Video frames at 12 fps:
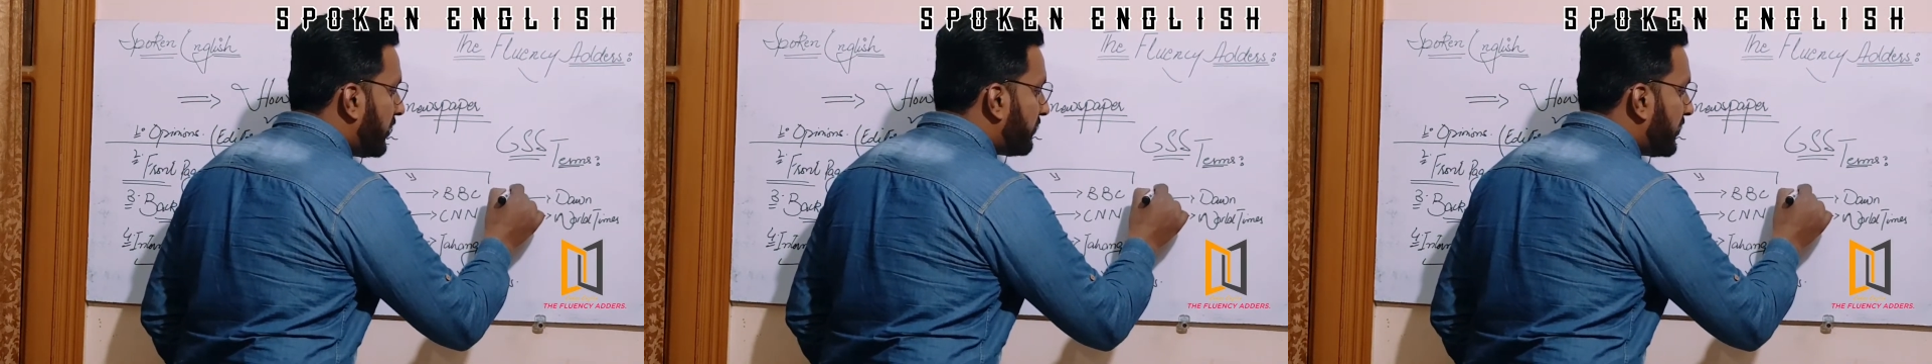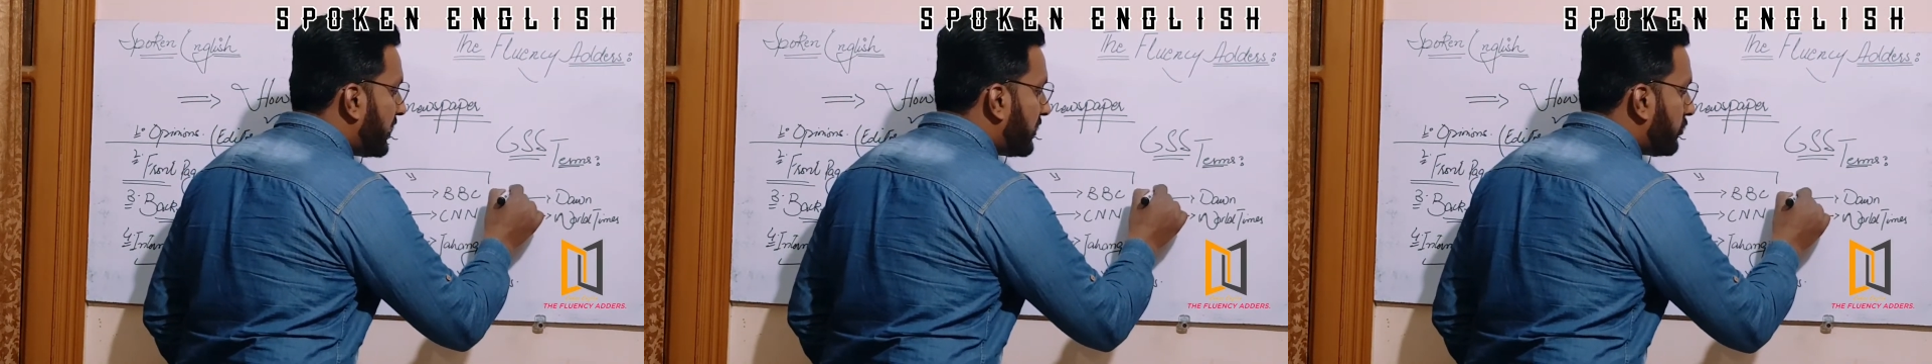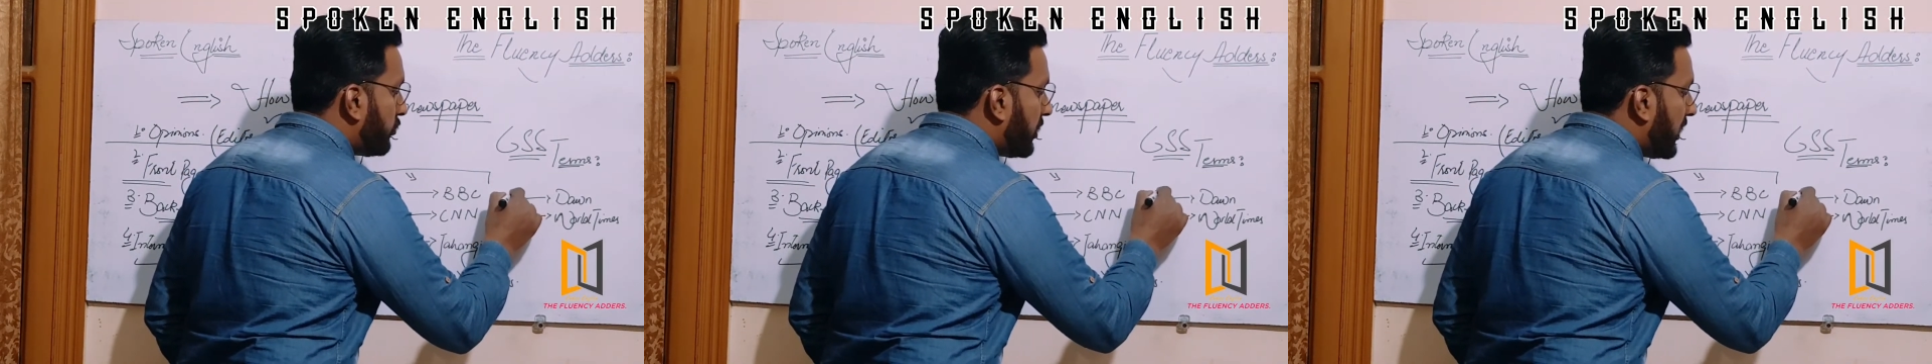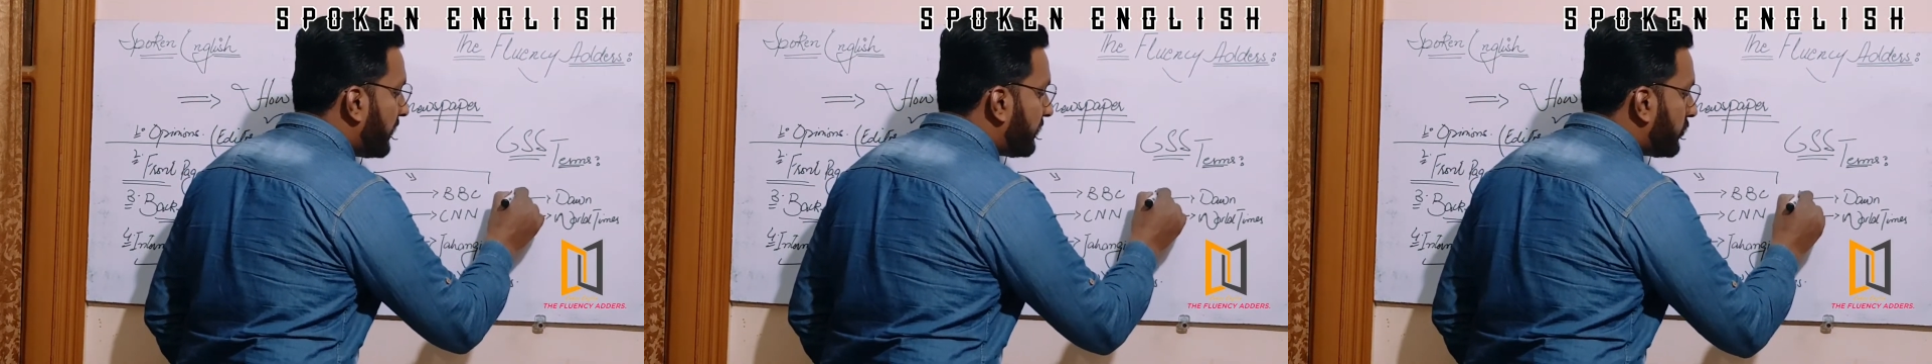is that you
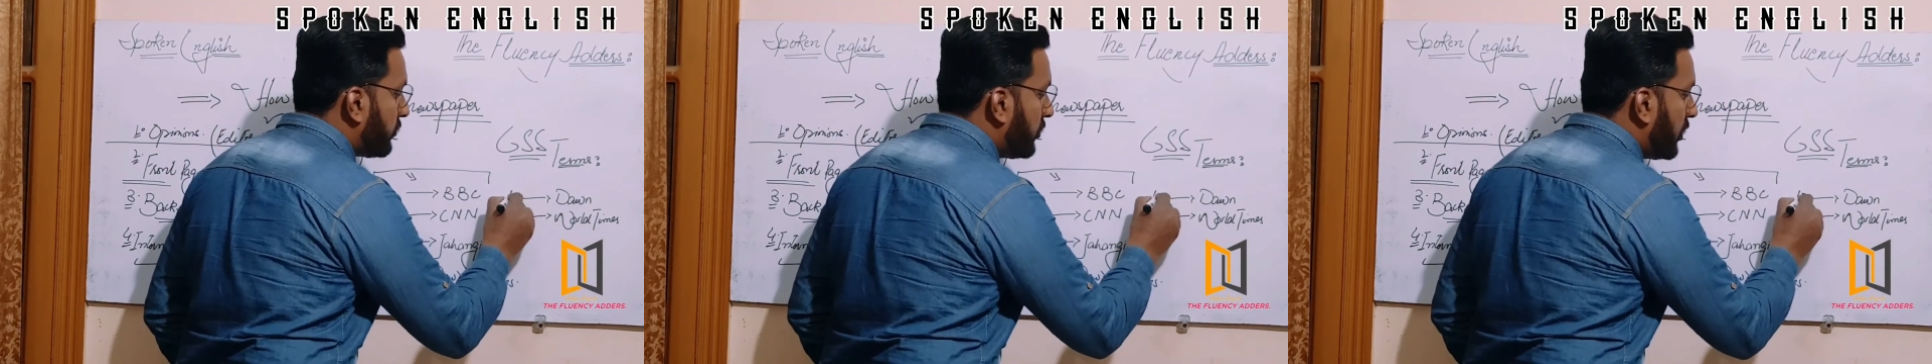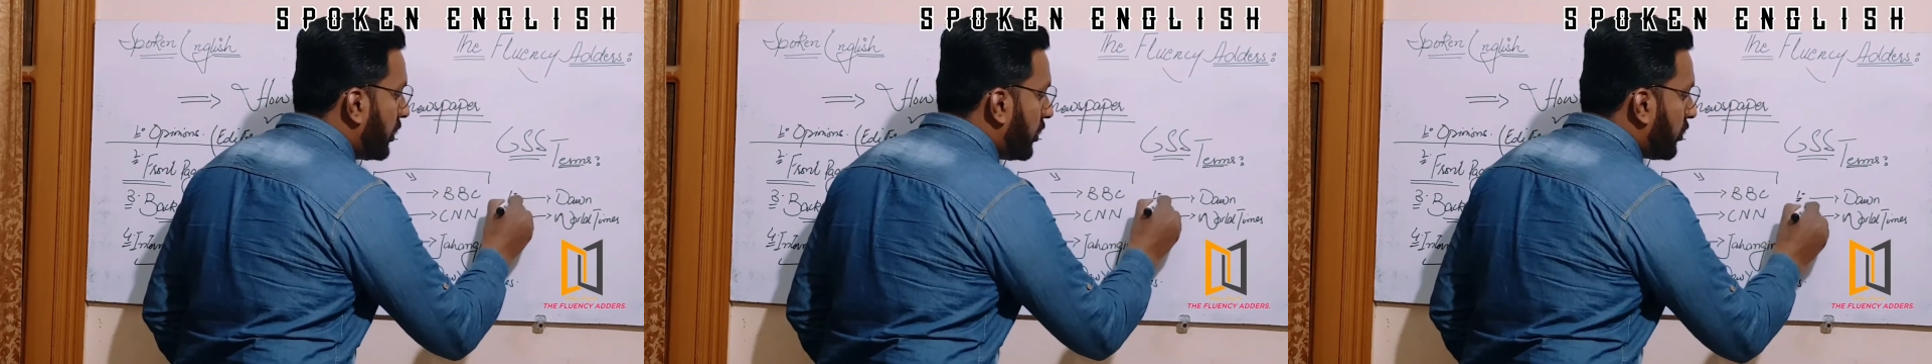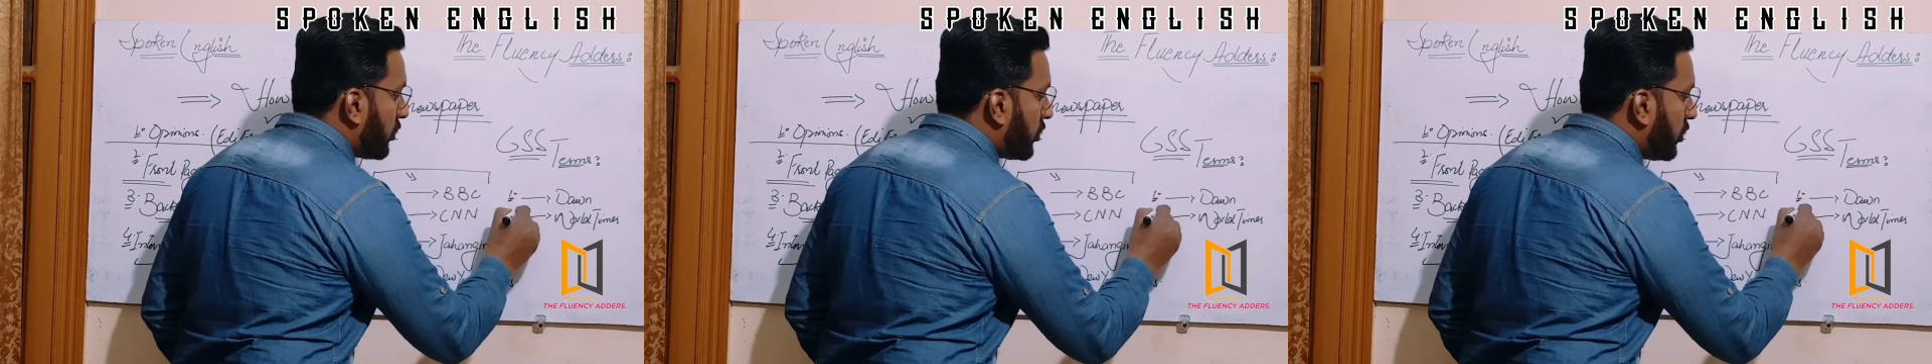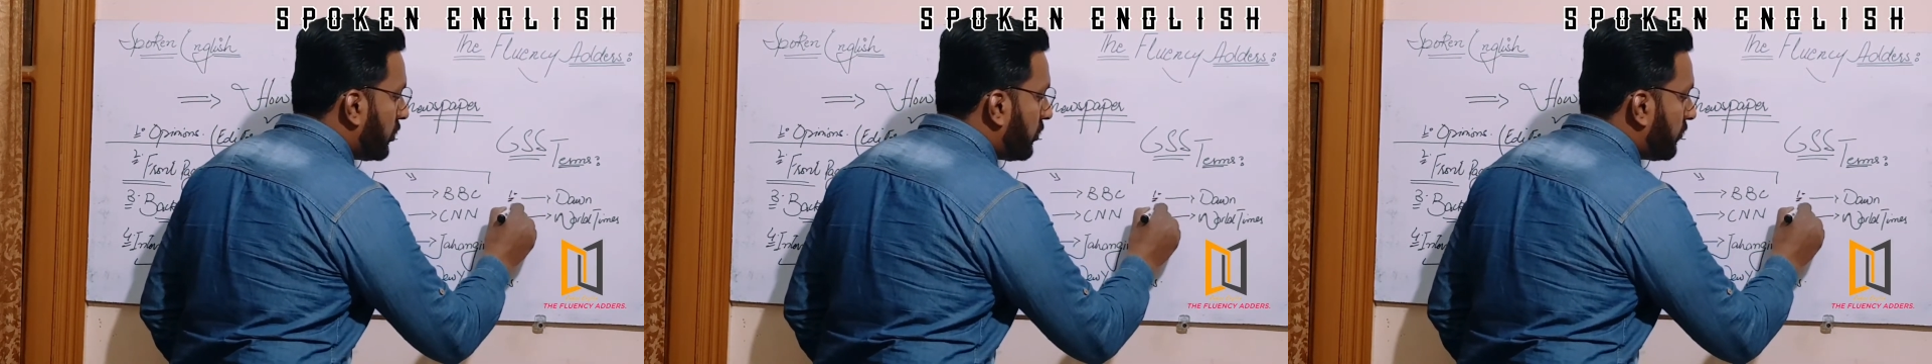have to
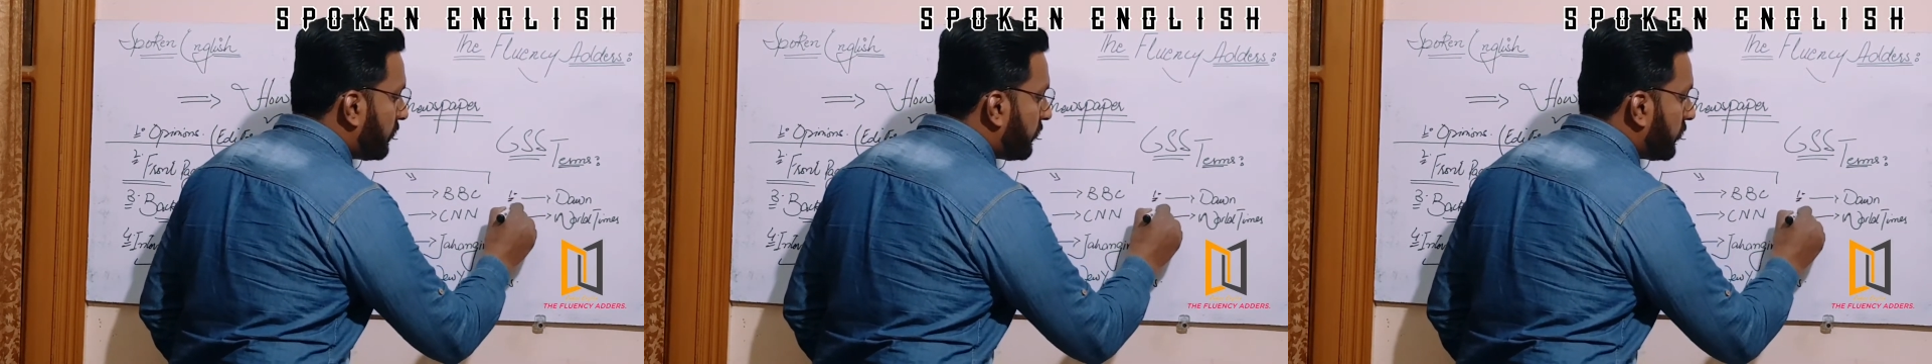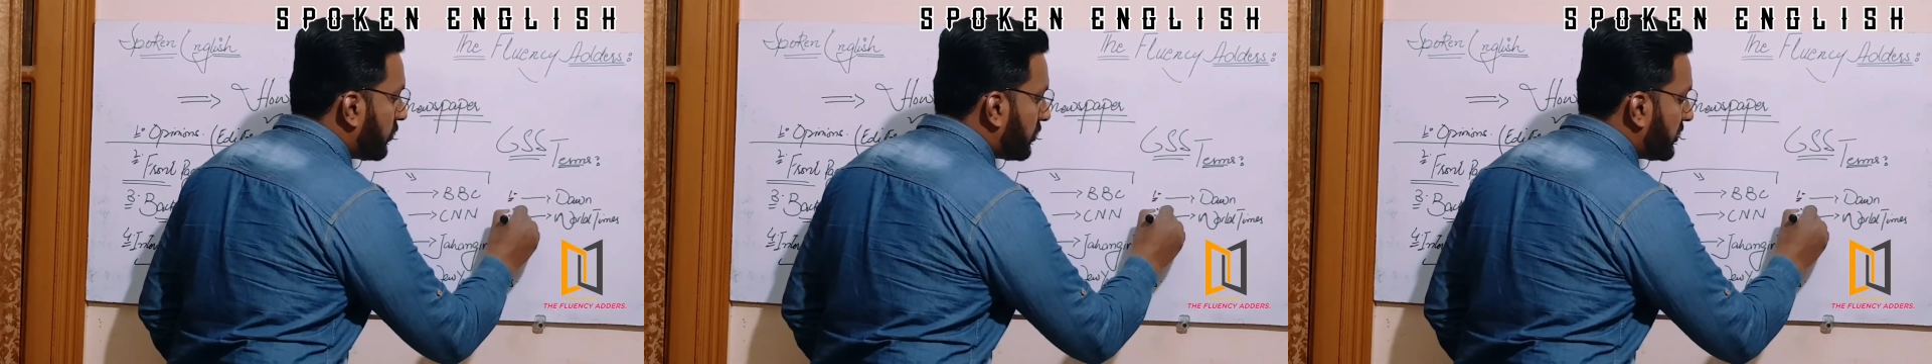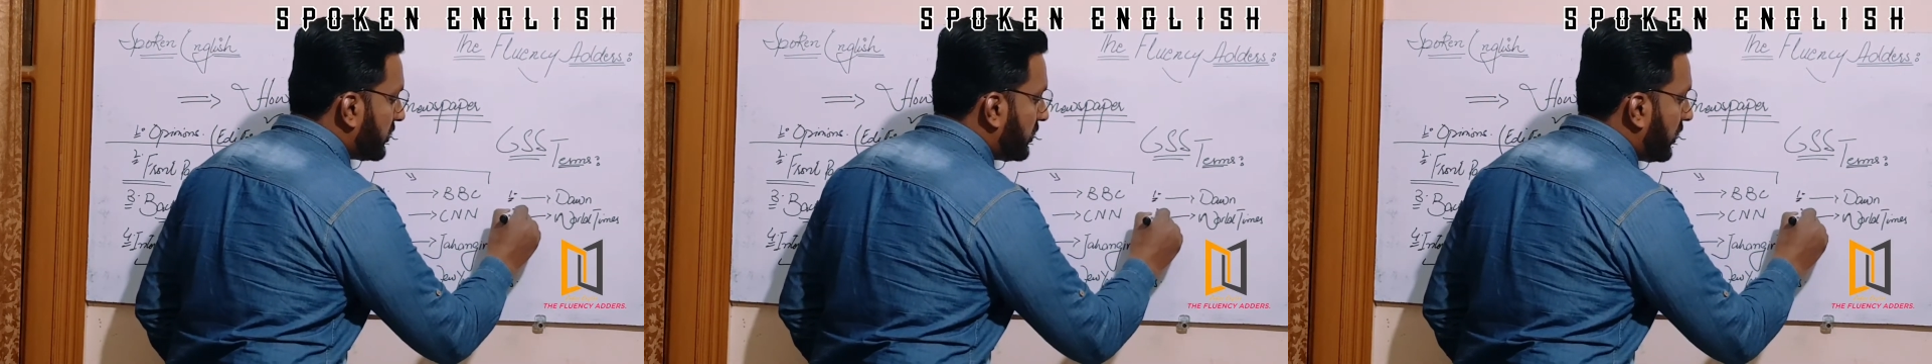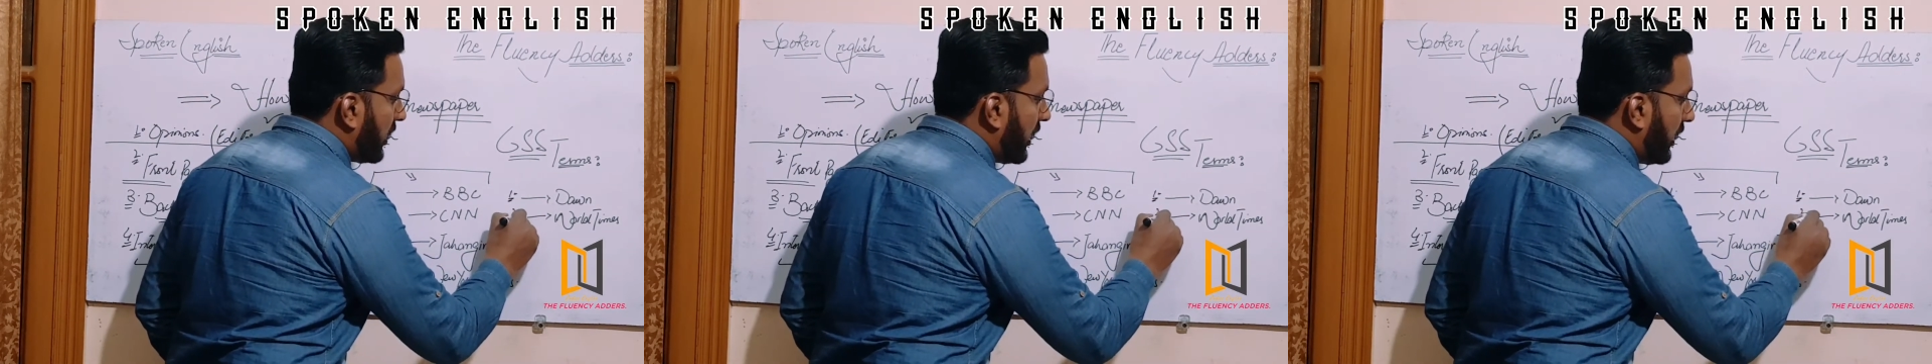go for
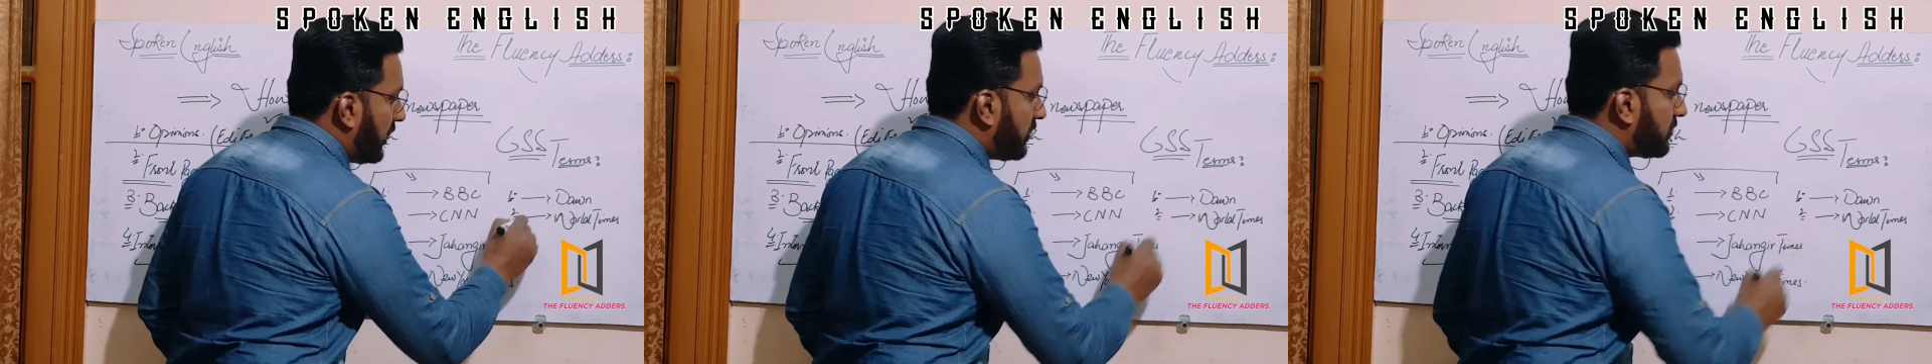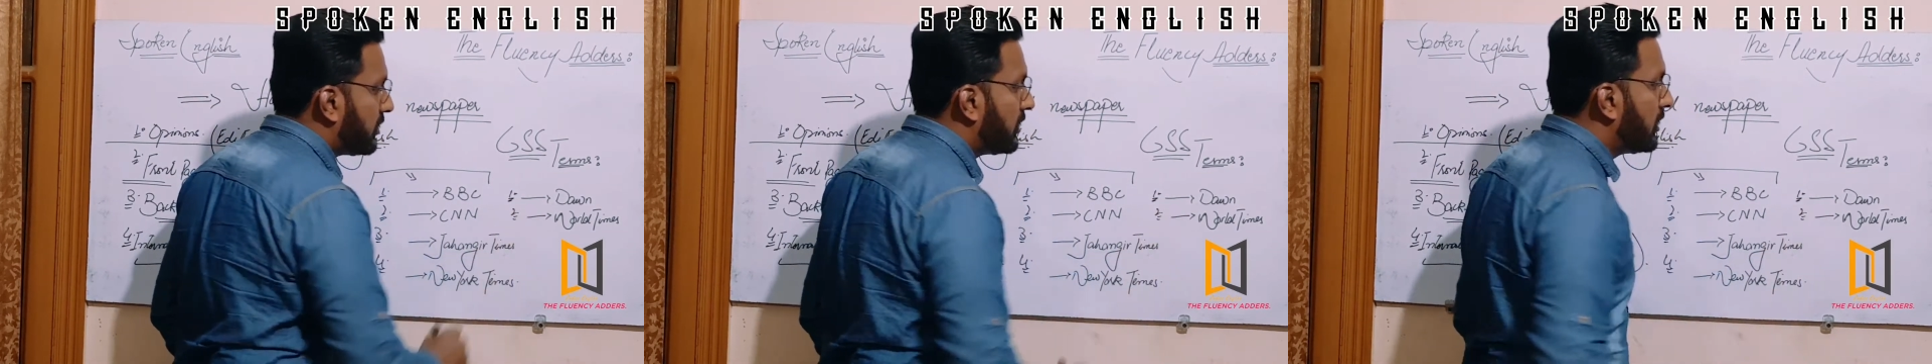the hard